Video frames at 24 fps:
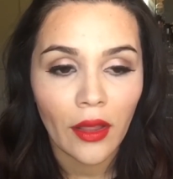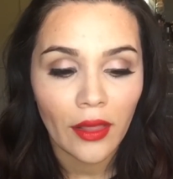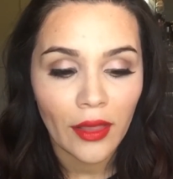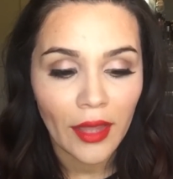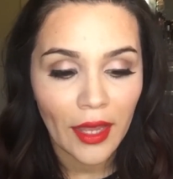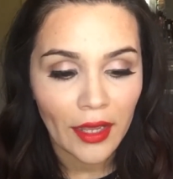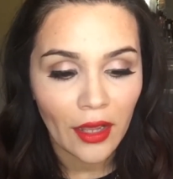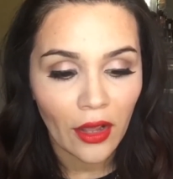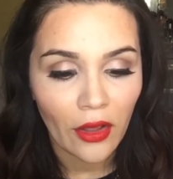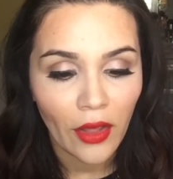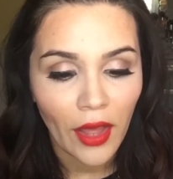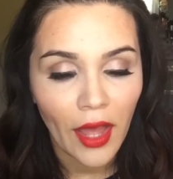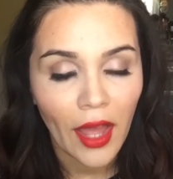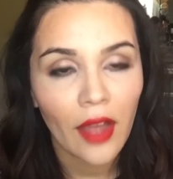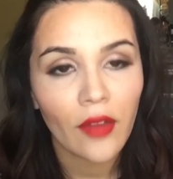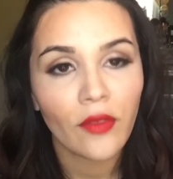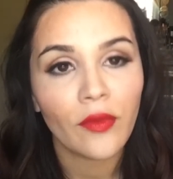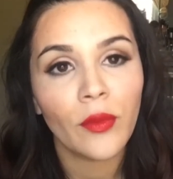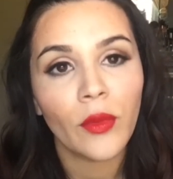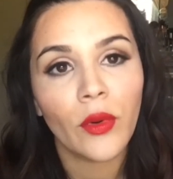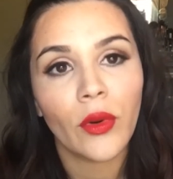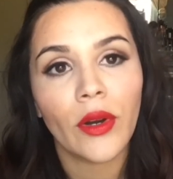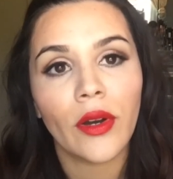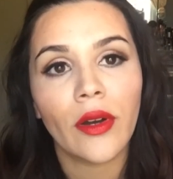Like I'll have
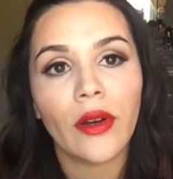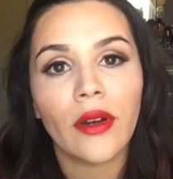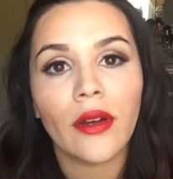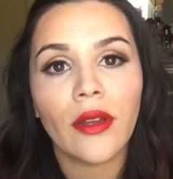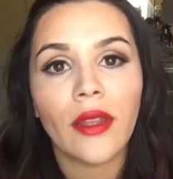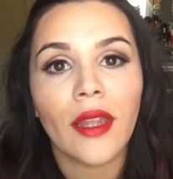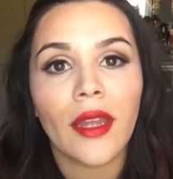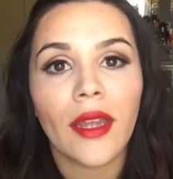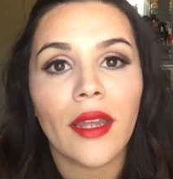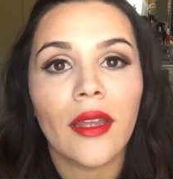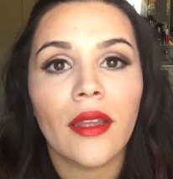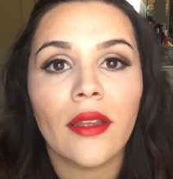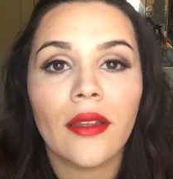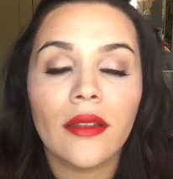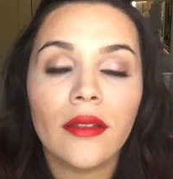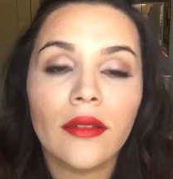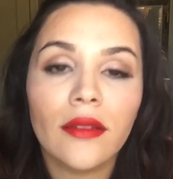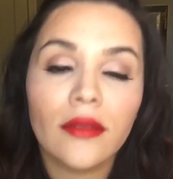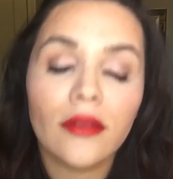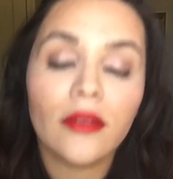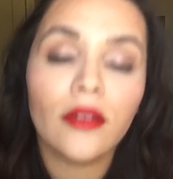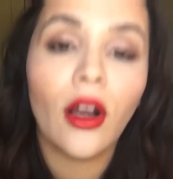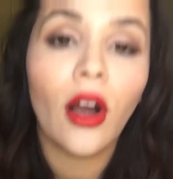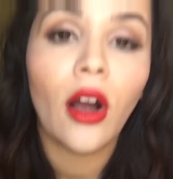more like
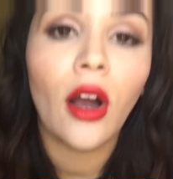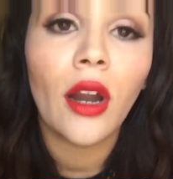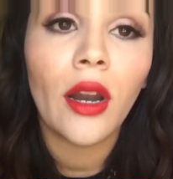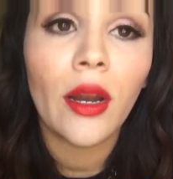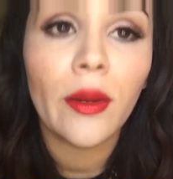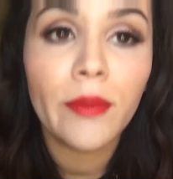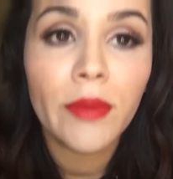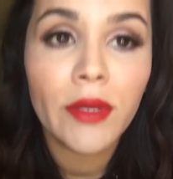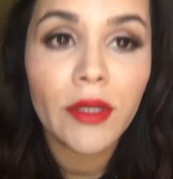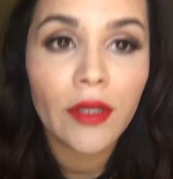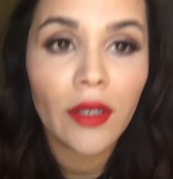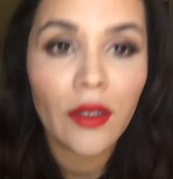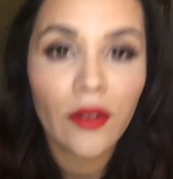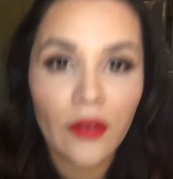carbs